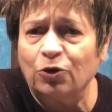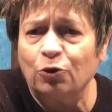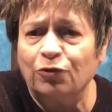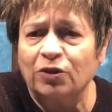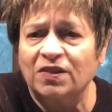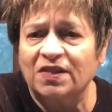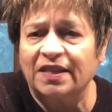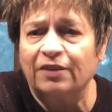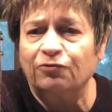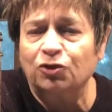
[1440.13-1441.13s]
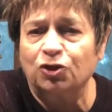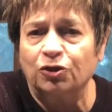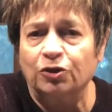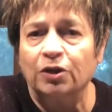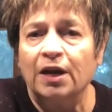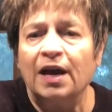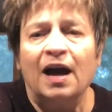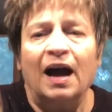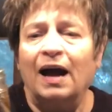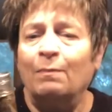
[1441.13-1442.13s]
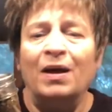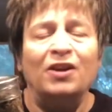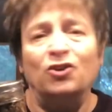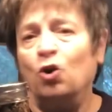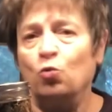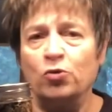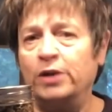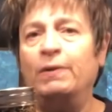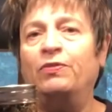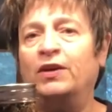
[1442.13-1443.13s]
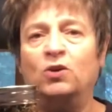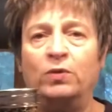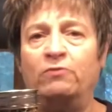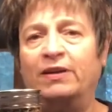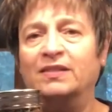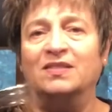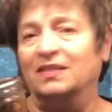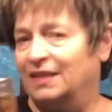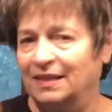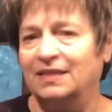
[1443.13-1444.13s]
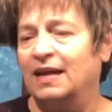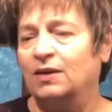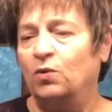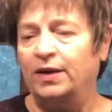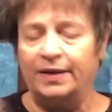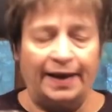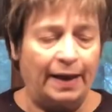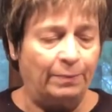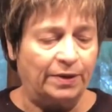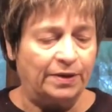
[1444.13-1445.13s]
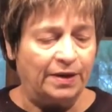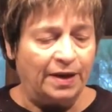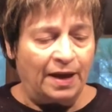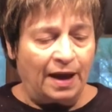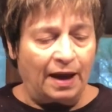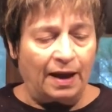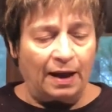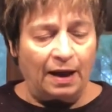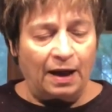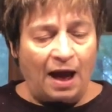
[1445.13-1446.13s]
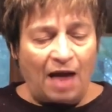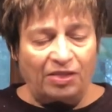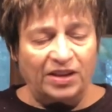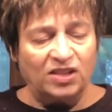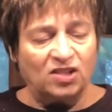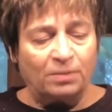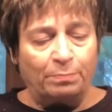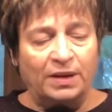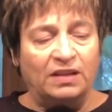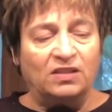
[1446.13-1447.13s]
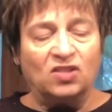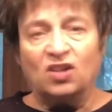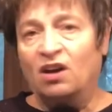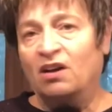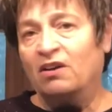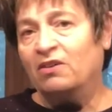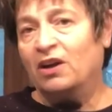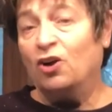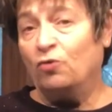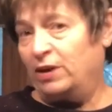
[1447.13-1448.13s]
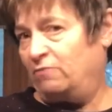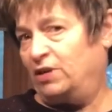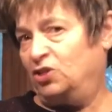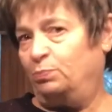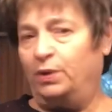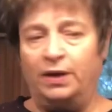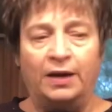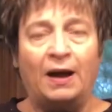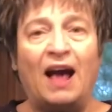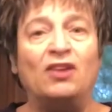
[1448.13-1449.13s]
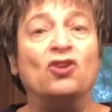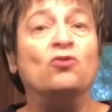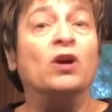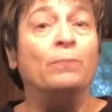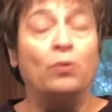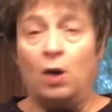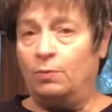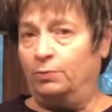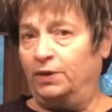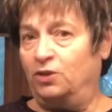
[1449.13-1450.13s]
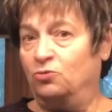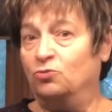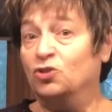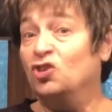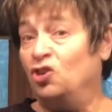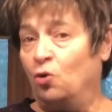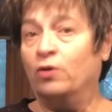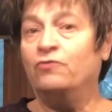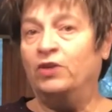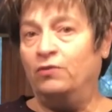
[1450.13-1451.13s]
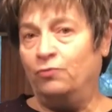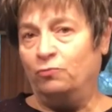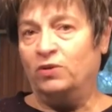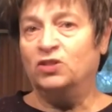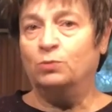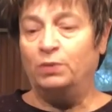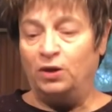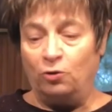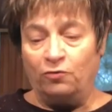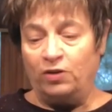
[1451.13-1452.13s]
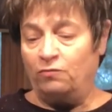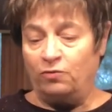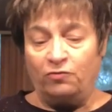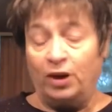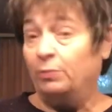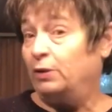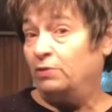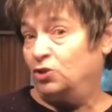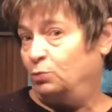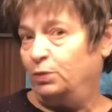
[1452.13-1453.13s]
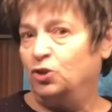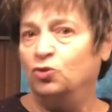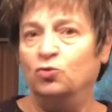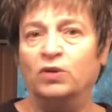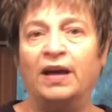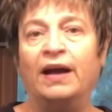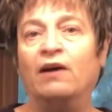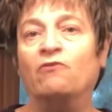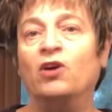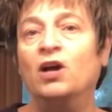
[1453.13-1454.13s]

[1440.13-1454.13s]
know if you can see that for sure. Don't worry about that going rancid. It's not going to happen. These beans are a great recipe. You can probably use your favorite recipe, your favorite family recipe too, and have